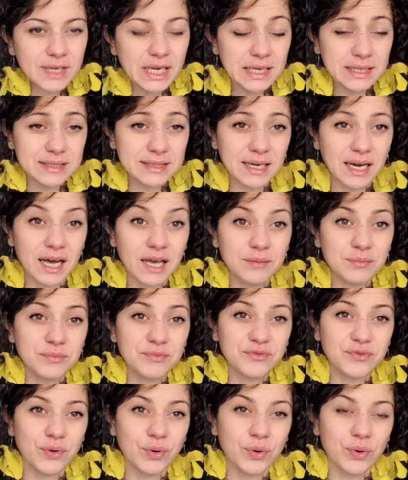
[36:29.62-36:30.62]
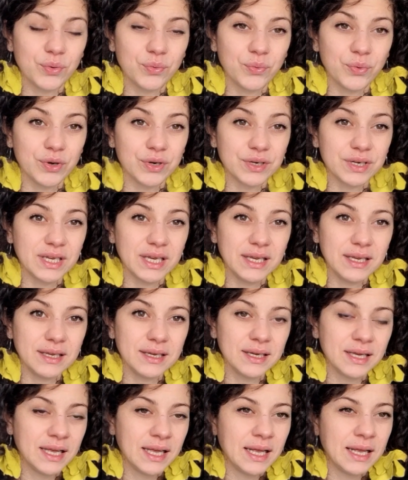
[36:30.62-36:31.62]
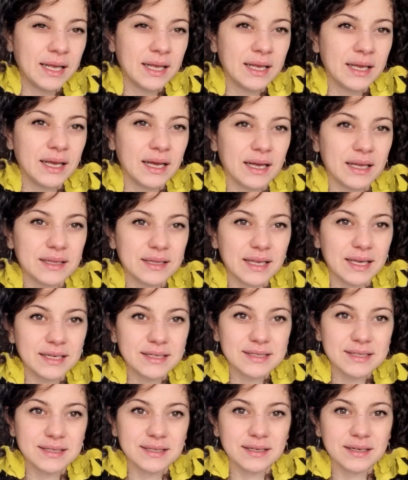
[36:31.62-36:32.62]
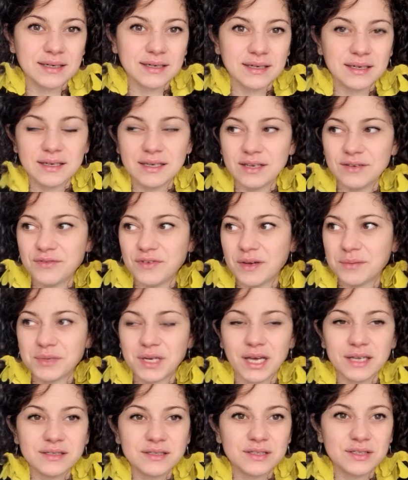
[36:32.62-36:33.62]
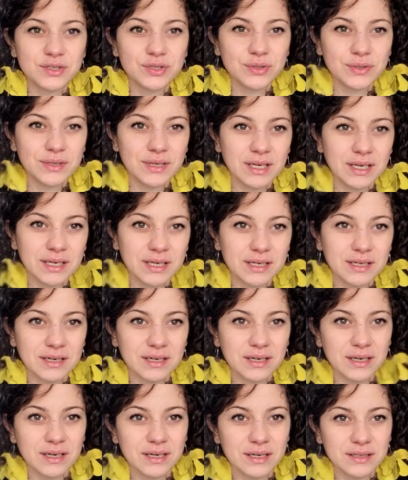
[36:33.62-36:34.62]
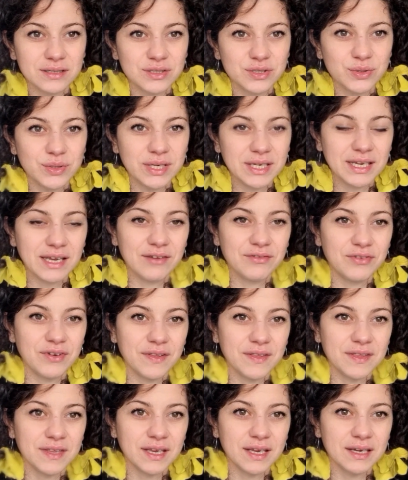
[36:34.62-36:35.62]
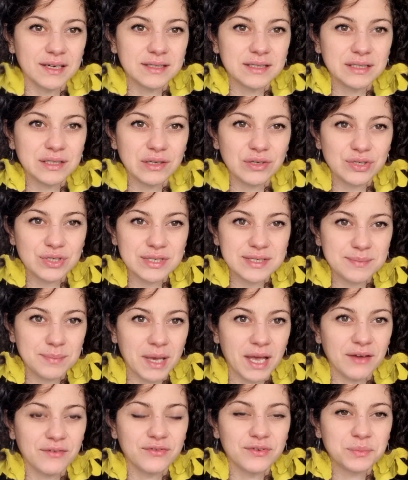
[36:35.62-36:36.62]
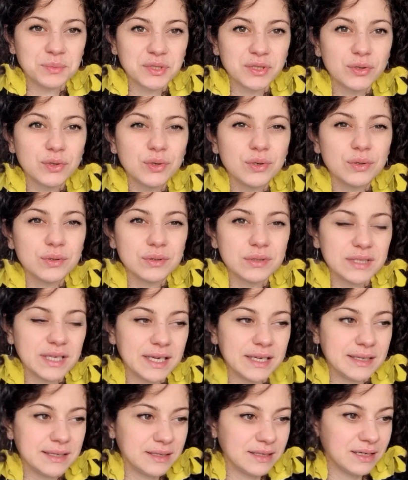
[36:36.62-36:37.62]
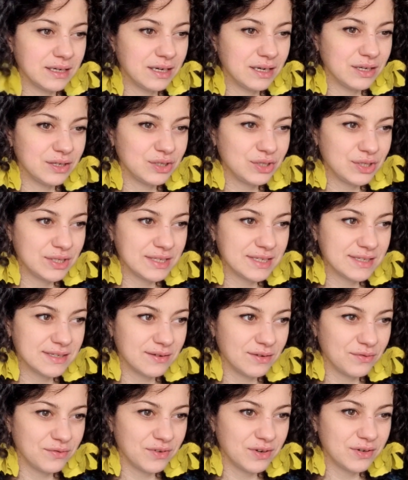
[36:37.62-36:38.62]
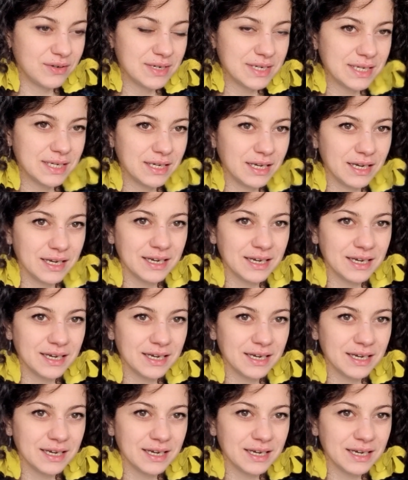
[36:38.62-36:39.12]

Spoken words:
time for working, unless if I'm not doing everything until she's back from school. Then she's very